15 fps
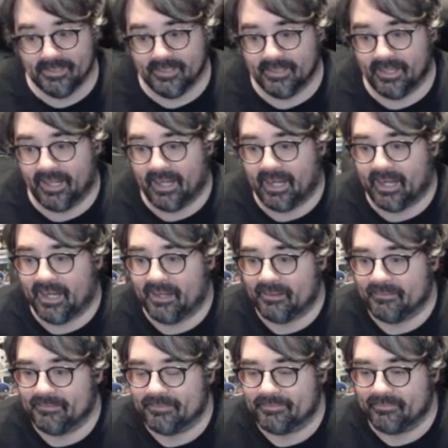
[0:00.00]

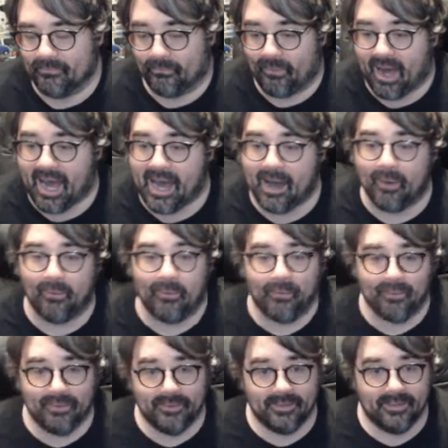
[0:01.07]
Wow.
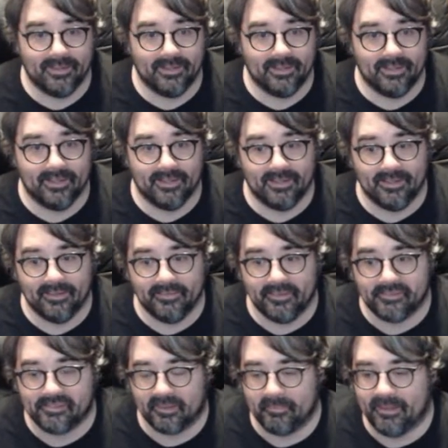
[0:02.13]

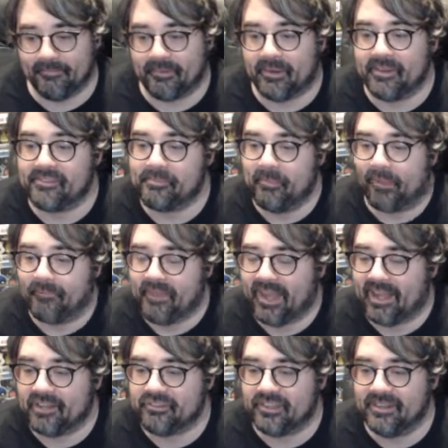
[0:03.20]
This is going to be a very small
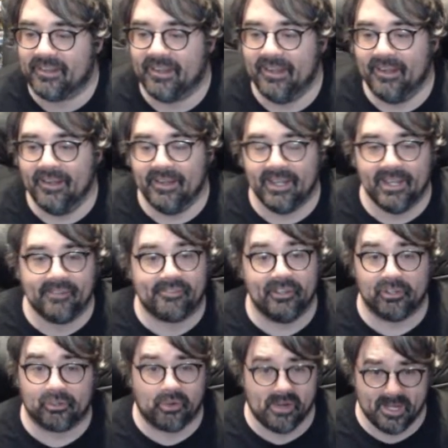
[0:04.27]
tangent. It's
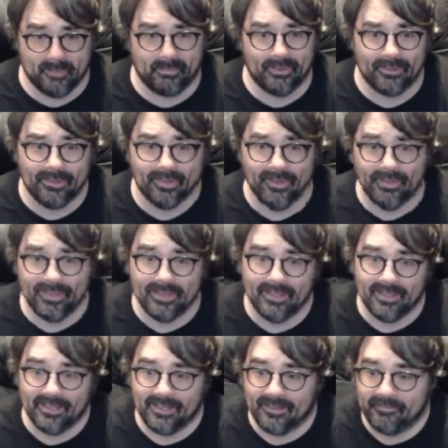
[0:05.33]
incredible.
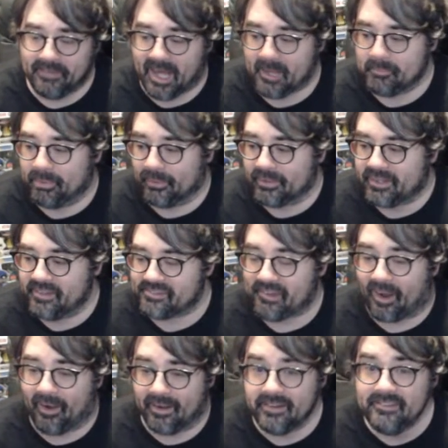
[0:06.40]
That book is
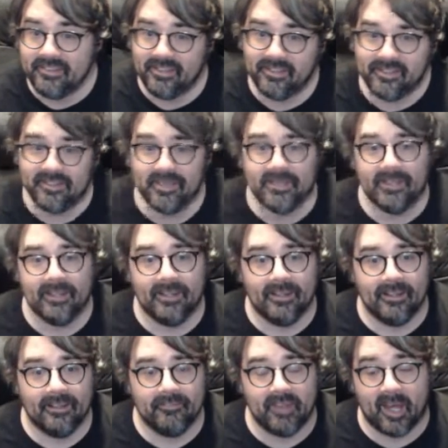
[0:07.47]
art.
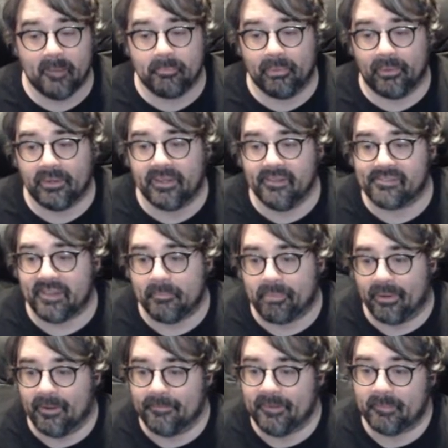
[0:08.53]
That book is a
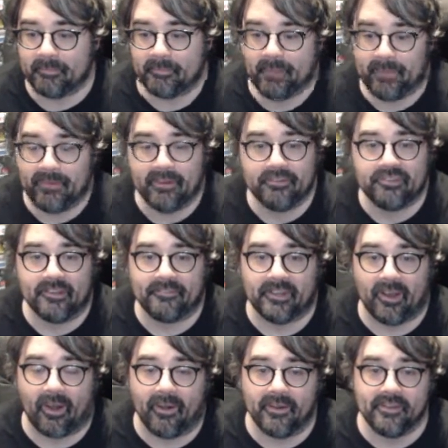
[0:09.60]
perfect marriage of an
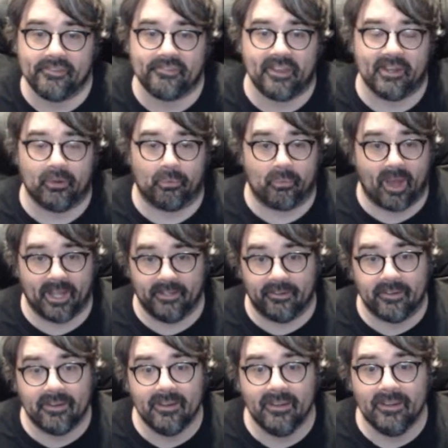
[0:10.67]
artist and a
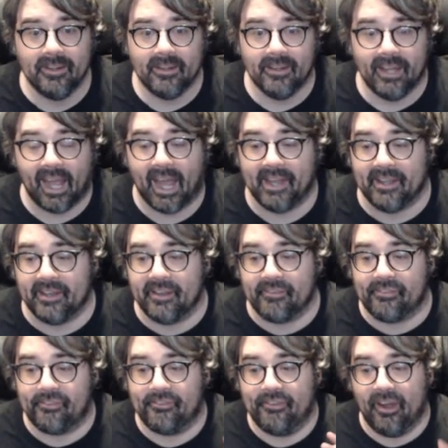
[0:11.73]
writer, and it is
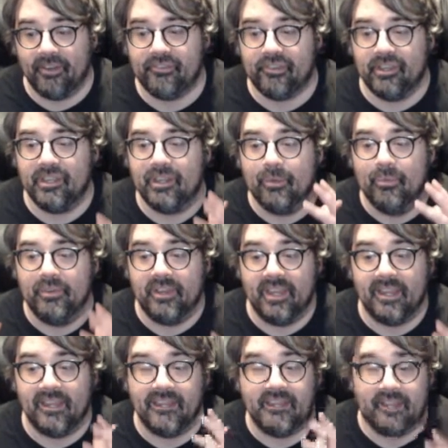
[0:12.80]
such a
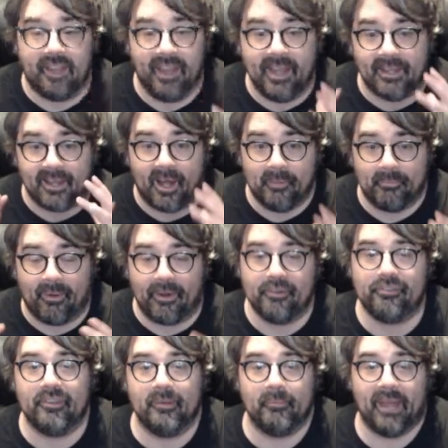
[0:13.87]
unique take on
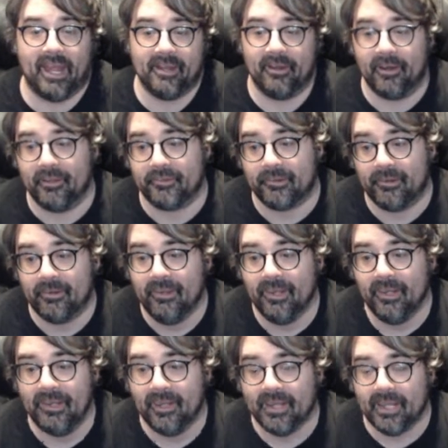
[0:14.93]
Martian Manhunter.
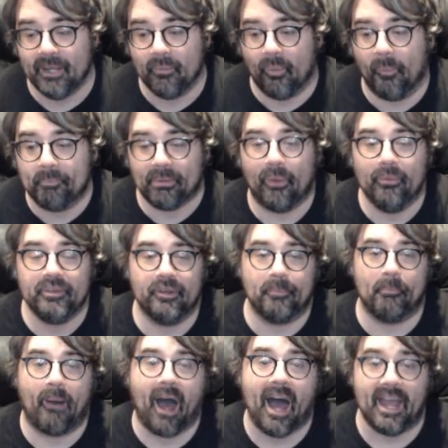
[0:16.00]
It will blow your
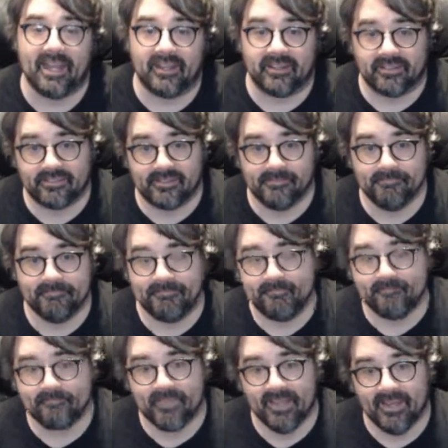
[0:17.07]
mind.
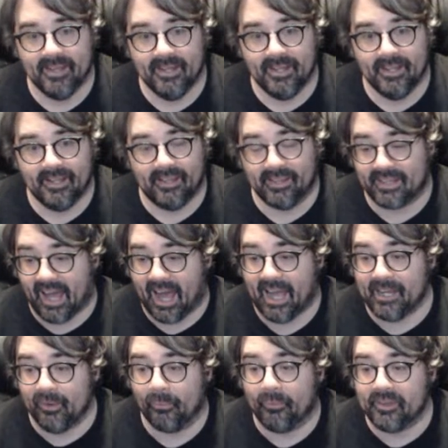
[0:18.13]
Like, I
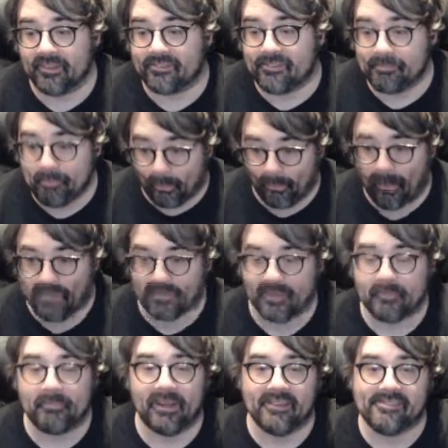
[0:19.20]
don't want to spoil
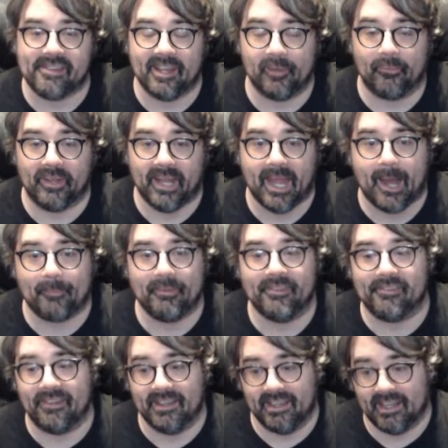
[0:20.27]
it by saying what happens
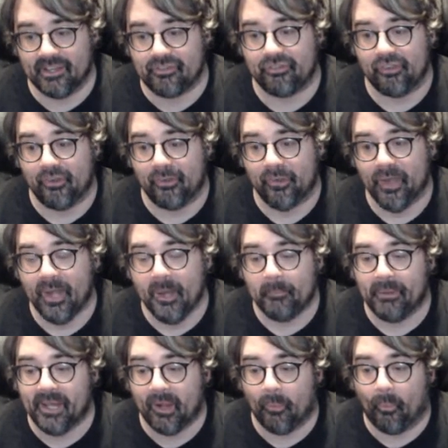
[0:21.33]
in the issue,
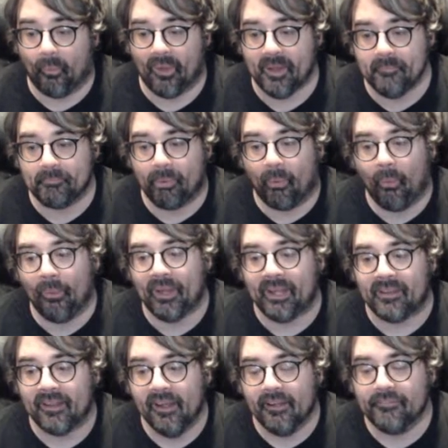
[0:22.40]
but at one point,
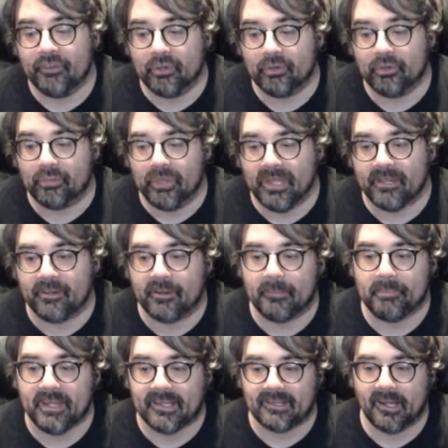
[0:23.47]
the reader
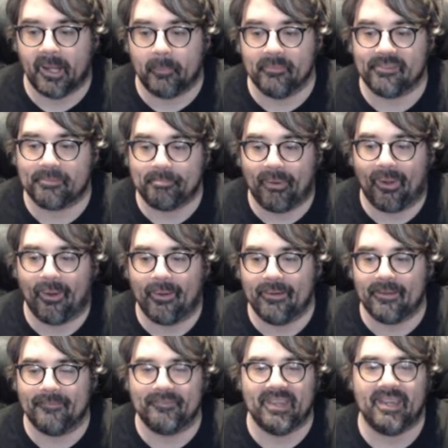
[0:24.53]
becomes part
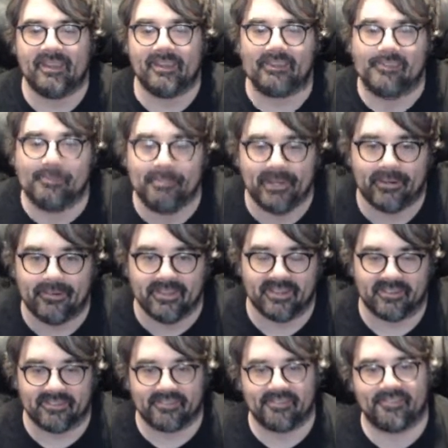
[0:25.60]
of the
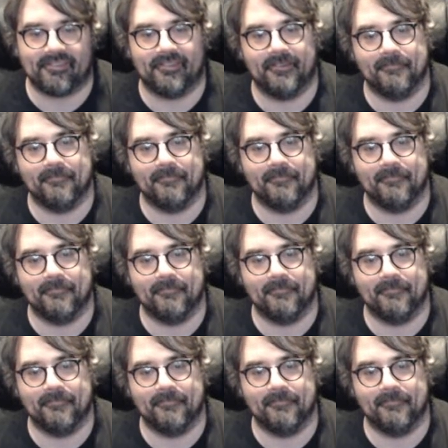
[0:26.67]
experience.